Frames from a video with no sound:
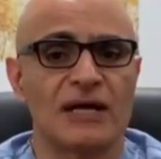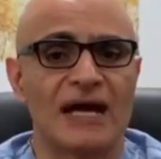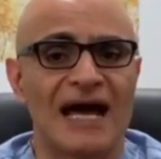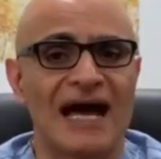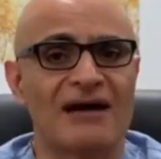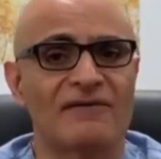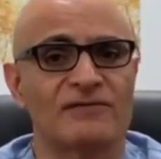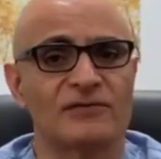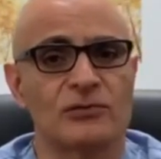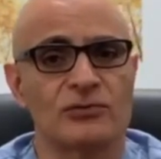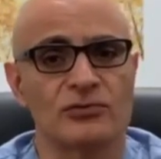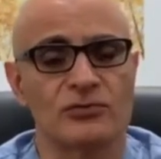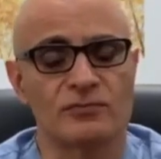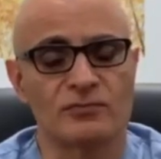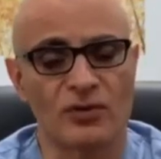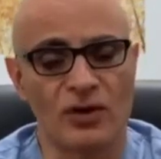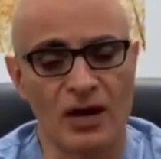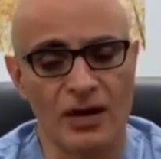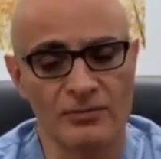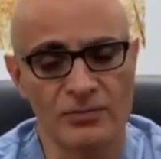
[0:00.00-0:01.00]
after their
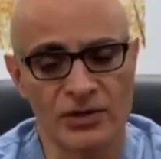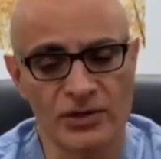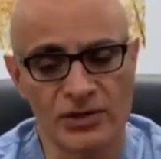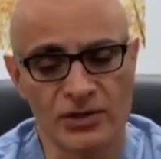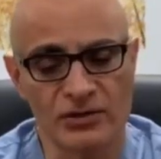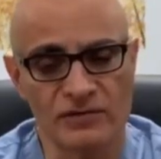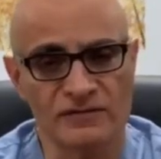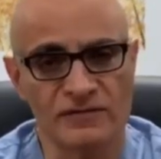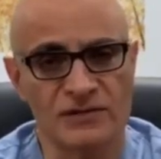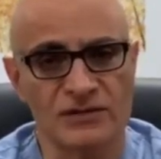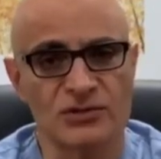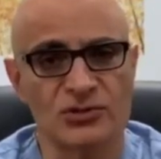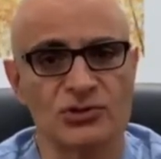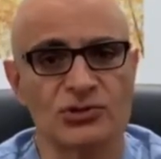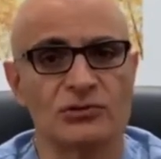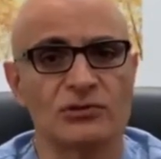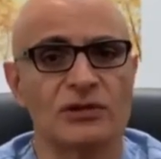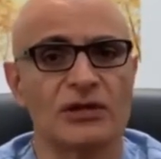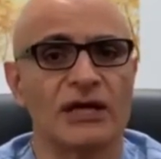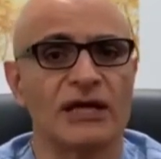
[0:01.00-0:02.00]
primary care
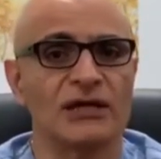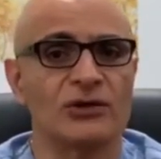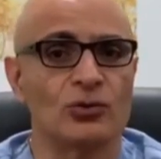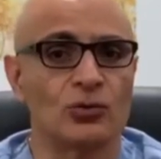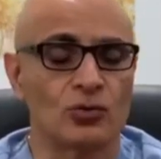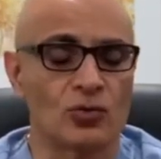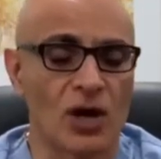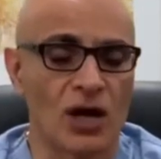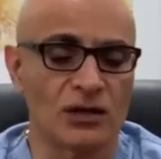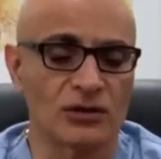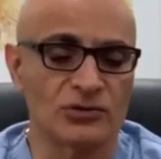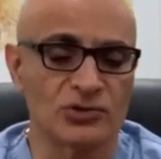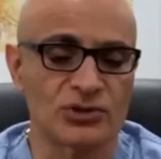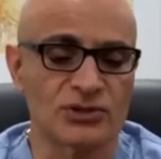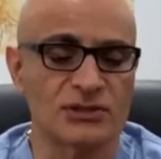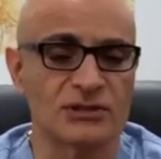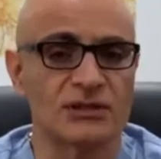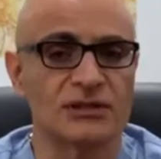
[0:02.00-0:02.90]
physician, a neurologist.